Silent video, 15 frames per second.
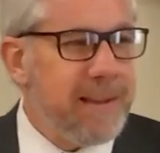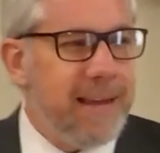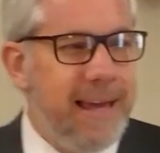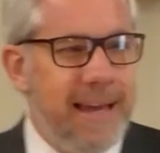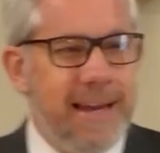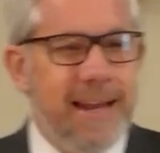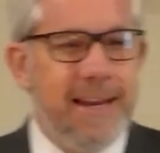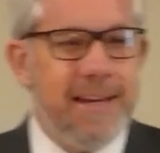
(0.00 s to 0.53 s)

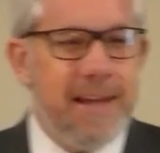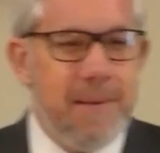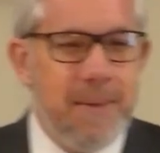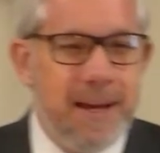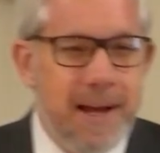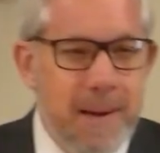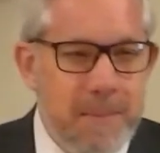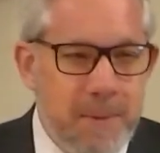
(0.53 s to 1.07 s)
And anytime
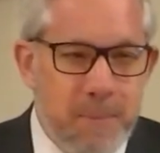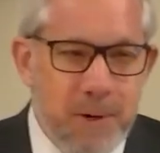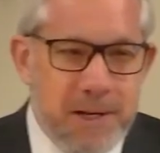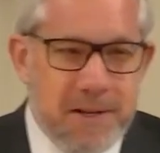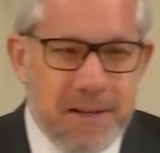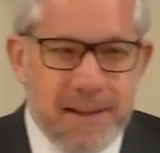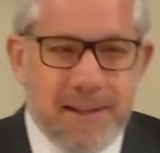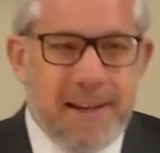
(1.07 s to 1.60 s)
I come to
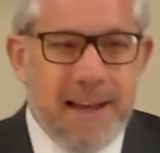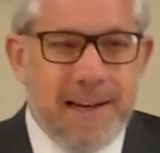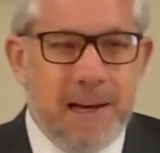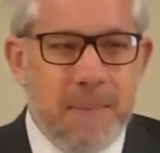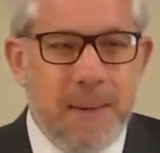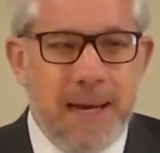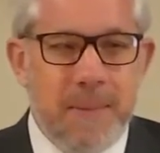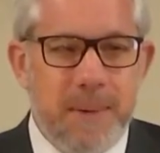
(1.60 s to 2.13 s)
preaching the Ten
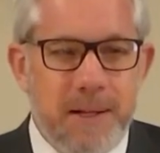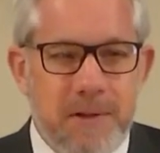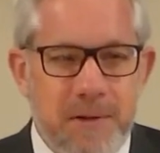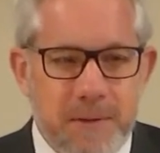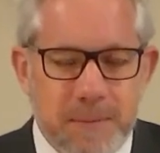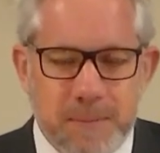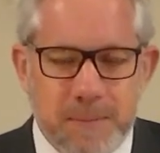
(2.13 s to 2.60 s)
Commandments,